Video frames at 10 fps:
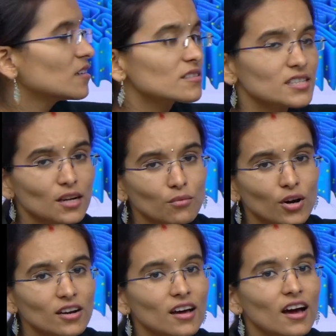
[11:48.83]
cell
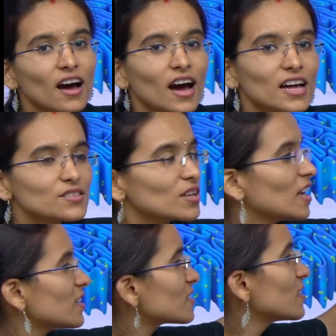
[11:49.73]
wall, as well
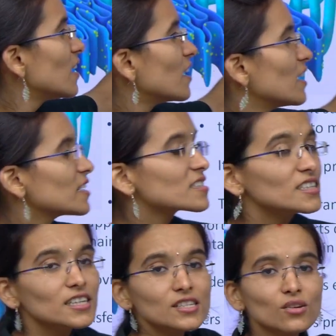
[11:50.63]
as next
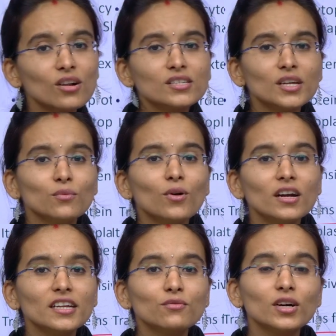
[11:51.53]
it is also
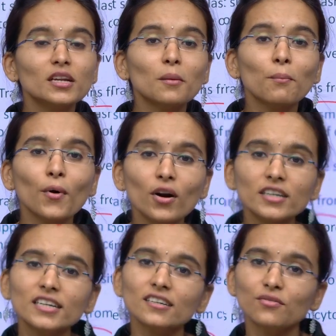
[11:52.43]
involved in one important